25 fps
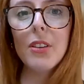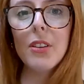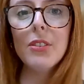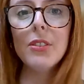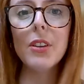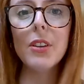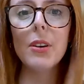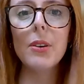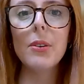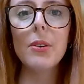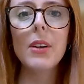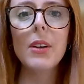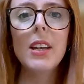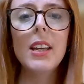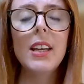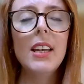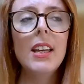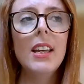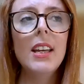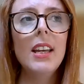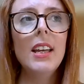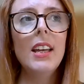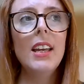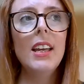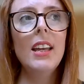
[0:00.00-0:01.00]
So
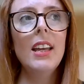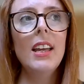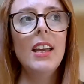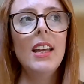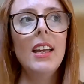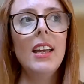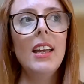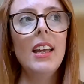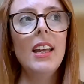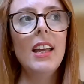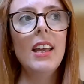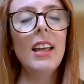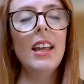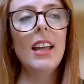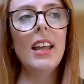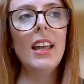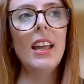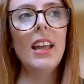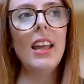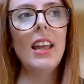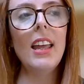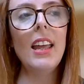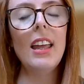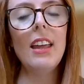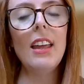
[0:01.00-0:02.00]

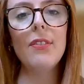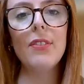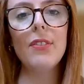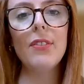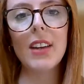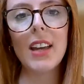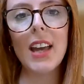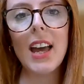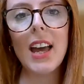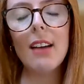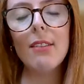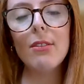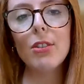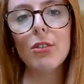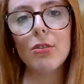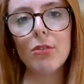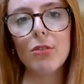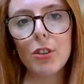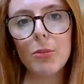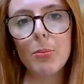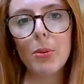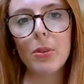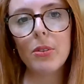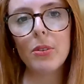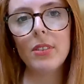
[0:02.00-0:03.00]
if a carer is
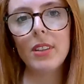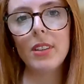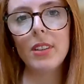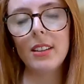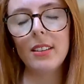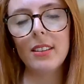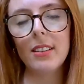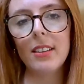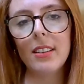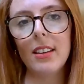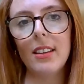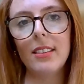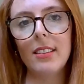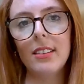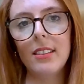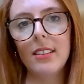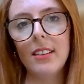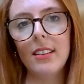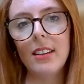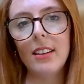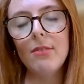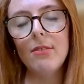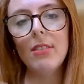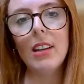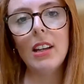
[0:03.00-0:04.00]
responding to this
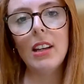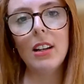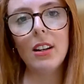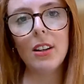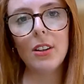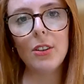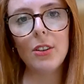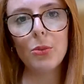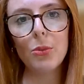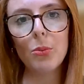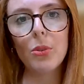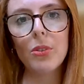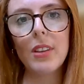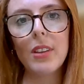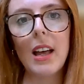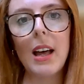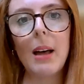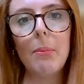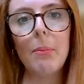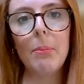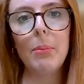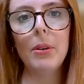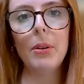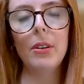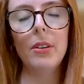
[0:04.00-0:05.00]
and they realize what's
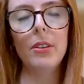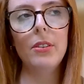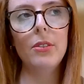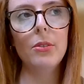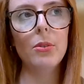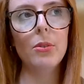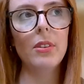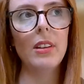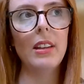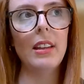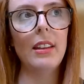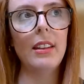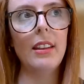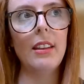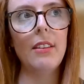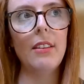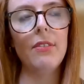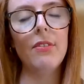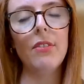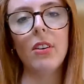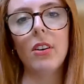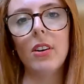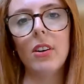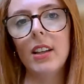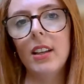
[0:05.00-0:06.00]
happened, or they
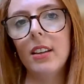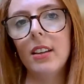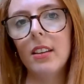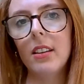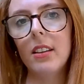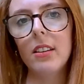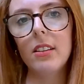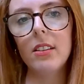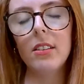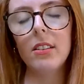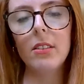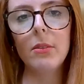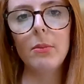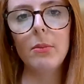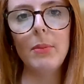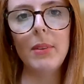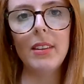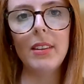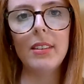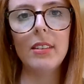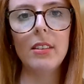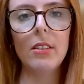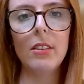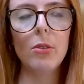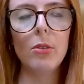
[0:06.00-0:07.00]
find the
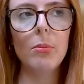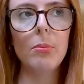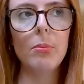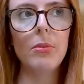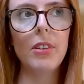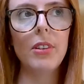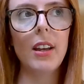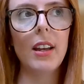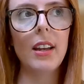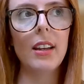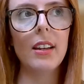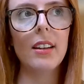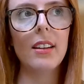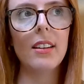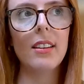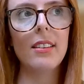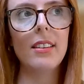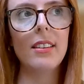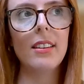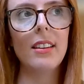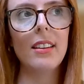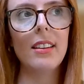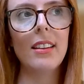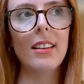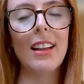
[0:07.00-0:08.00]
missing
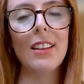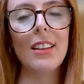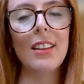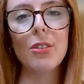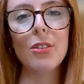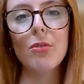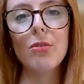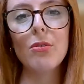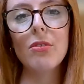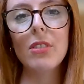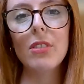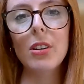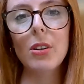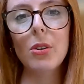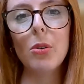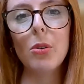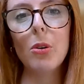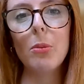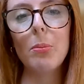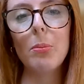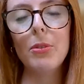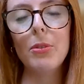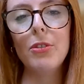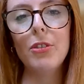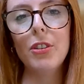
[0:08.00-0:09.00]
objects, that's a real
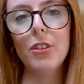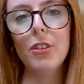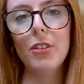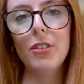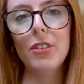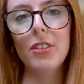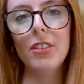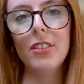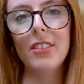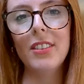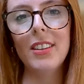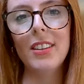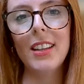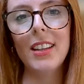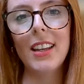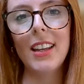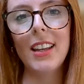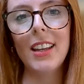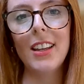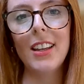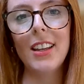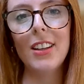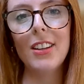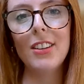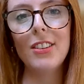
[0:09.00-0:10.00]

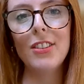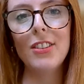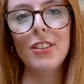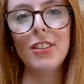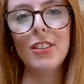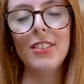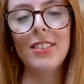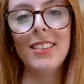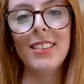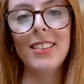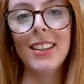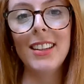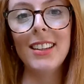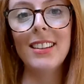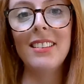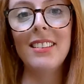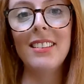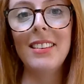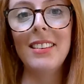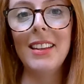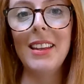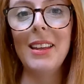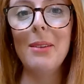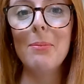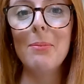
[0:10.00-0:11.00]
opportunity to dig
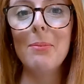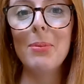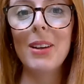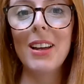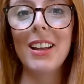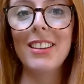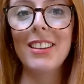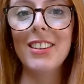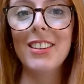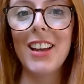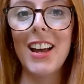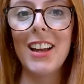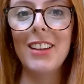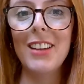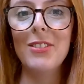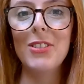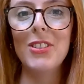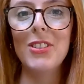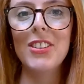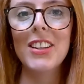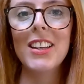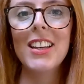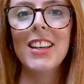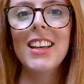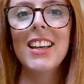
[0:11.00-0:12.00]
deep,
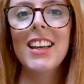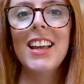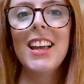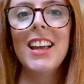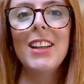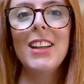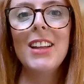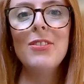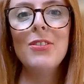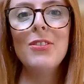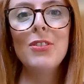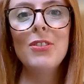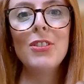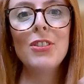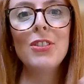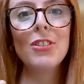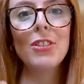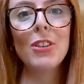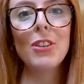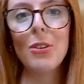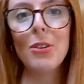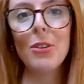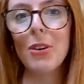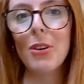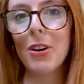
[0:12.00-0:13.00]
and
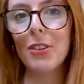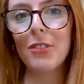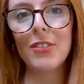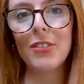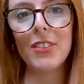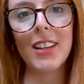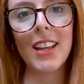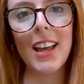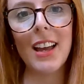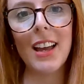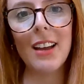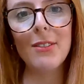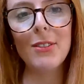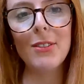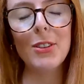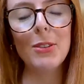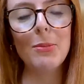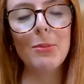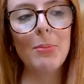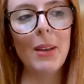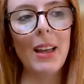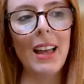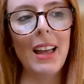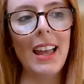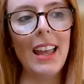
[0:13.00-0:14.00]
so hard for carers.
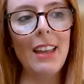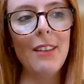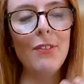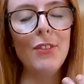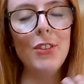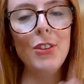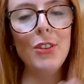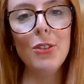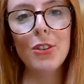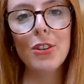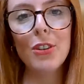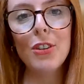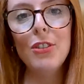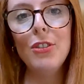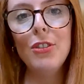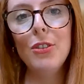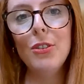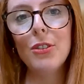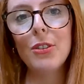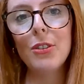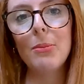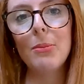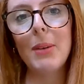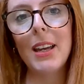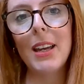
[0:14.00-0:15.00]
But if you can
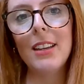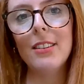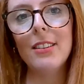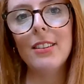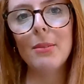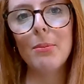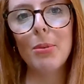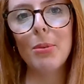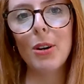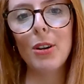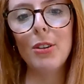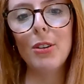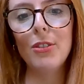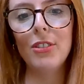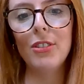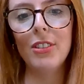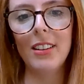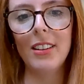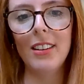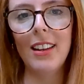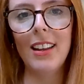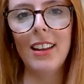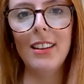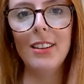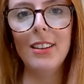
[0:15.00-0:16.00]
use a pace approach
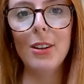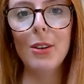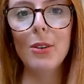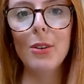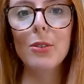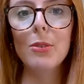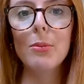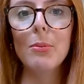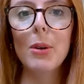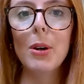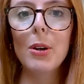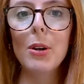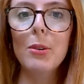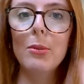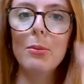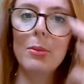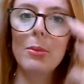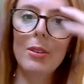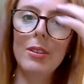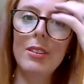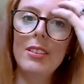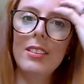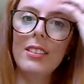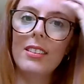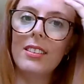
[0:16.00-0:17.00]
in those
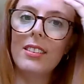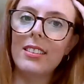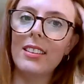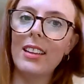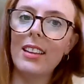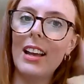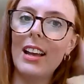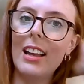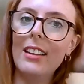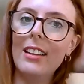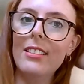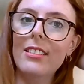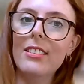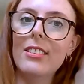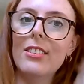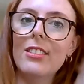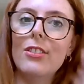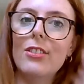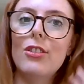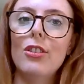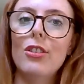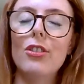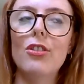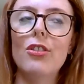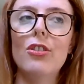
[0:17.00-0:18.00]
moments, and
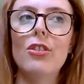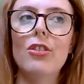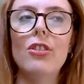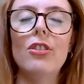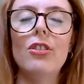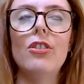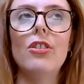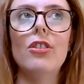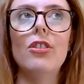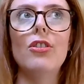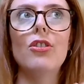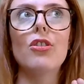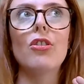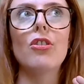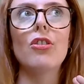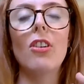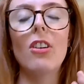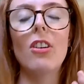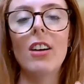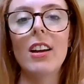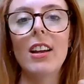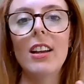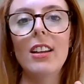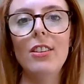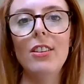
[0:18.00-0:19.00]
to
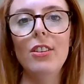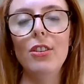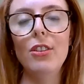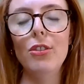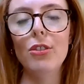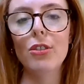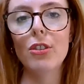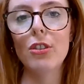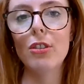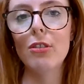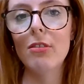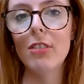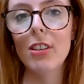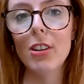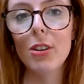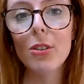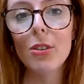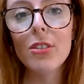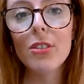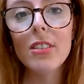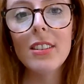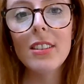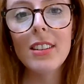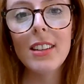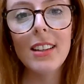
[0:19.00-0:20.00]
try and use
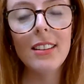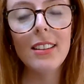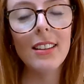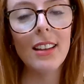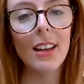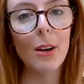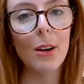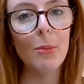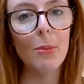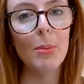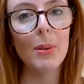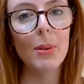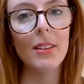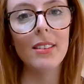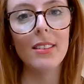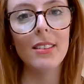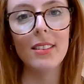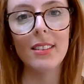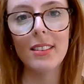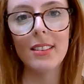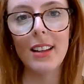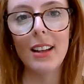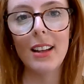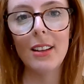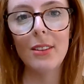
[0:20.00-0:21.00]
curiosity to help
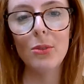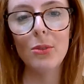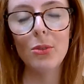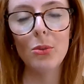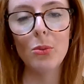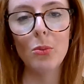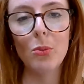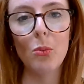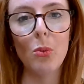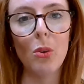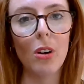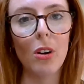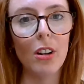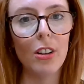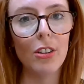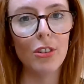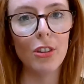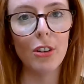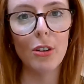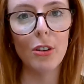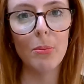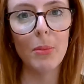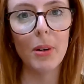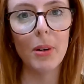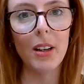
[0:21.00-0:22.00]
understand why a
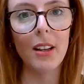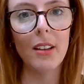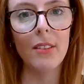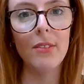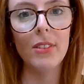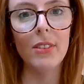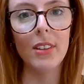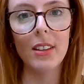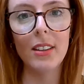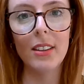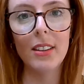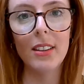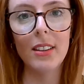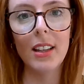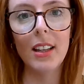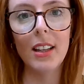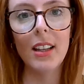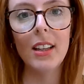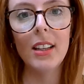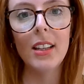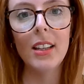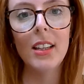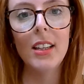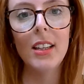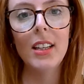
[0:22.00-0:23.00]
child might have done
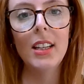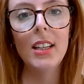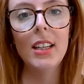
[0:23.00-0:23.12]
that,